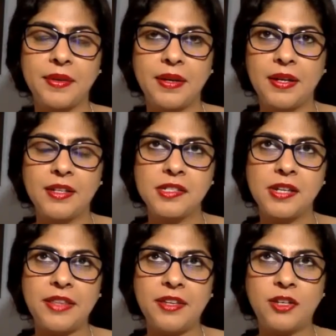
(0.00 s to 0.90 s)
So I think,
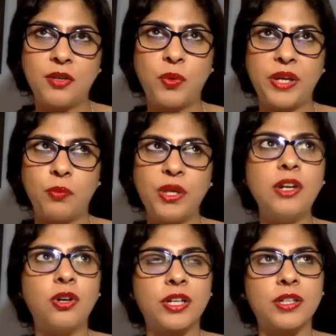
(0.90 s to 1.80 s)
we look
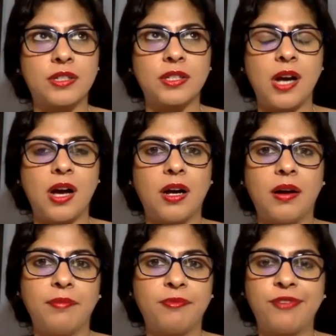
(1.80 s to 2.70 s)
at
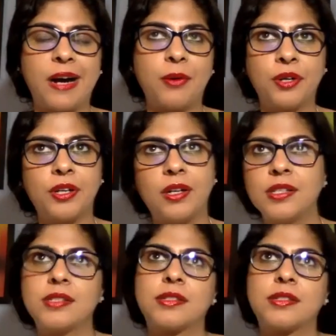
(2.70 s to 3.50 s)
founders